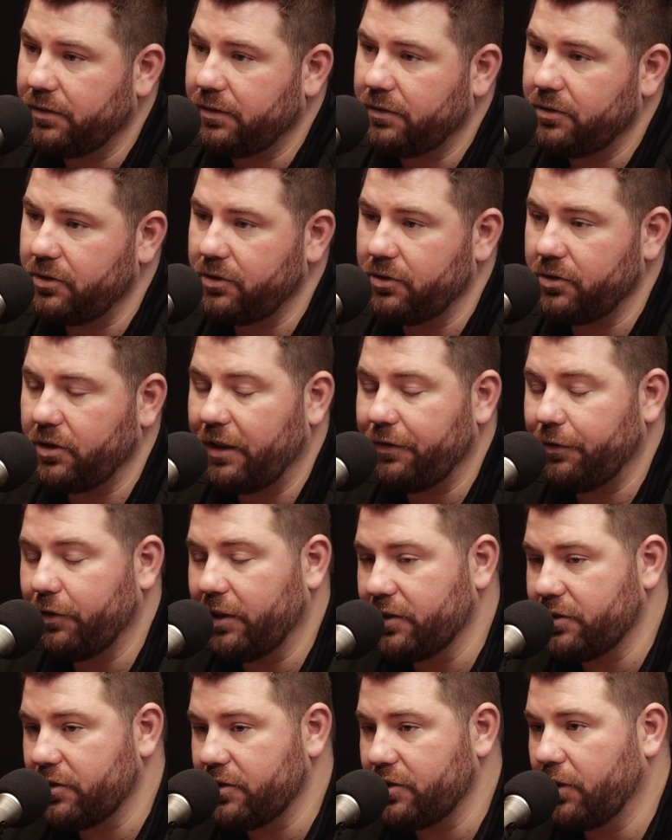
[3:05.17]
so
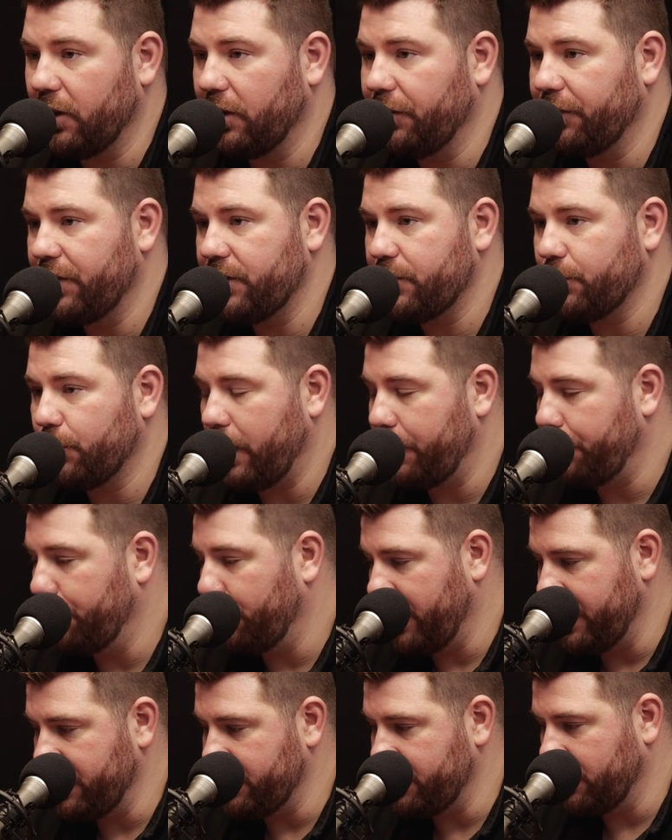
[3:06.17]
software as a service, web
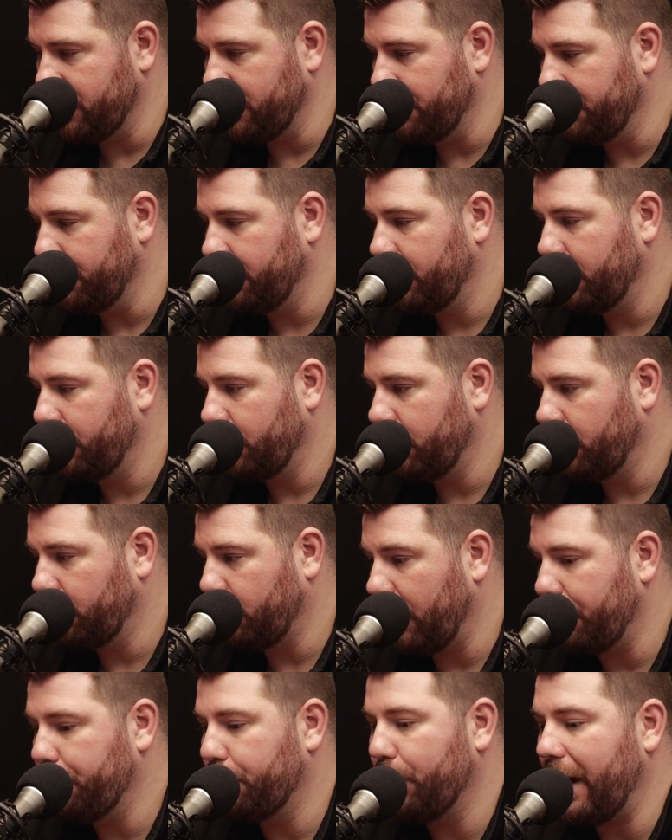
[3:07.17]

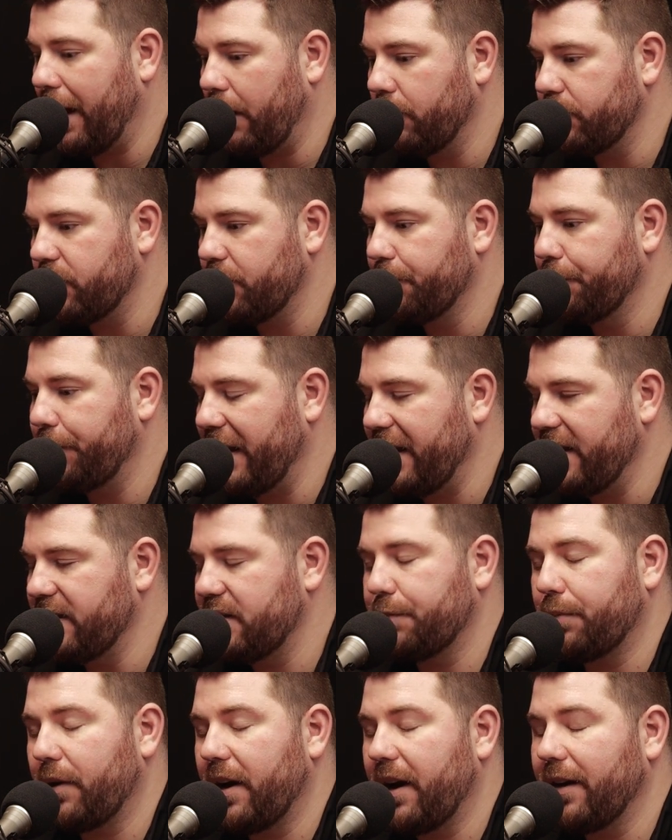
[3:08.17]

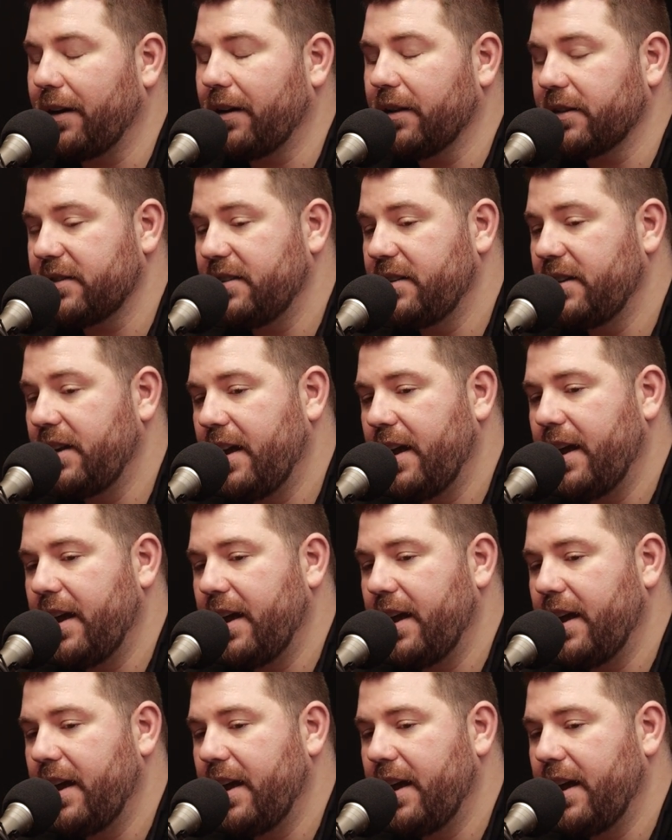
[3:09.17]
browser-based product.